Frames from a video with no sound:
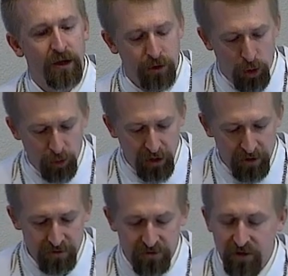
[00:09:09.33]
no
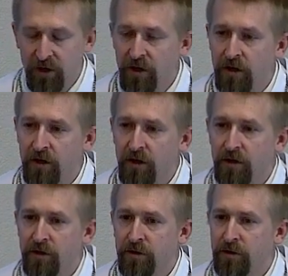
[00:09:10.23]
guilt,
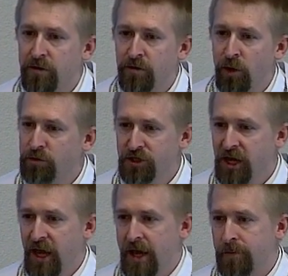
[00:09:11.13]
no
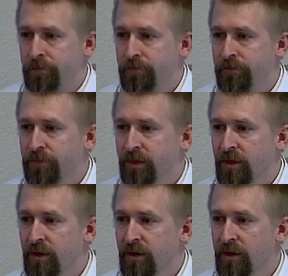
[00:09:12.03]
shame,
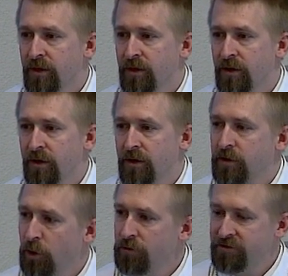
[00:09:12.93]

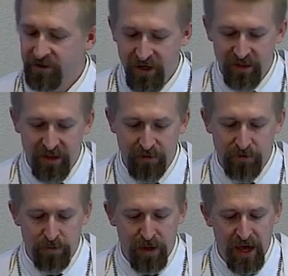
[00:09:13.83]
no sin that
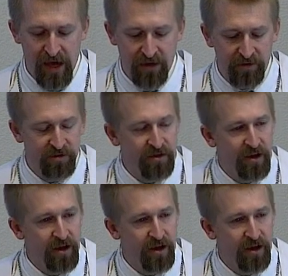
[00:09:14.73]
remains,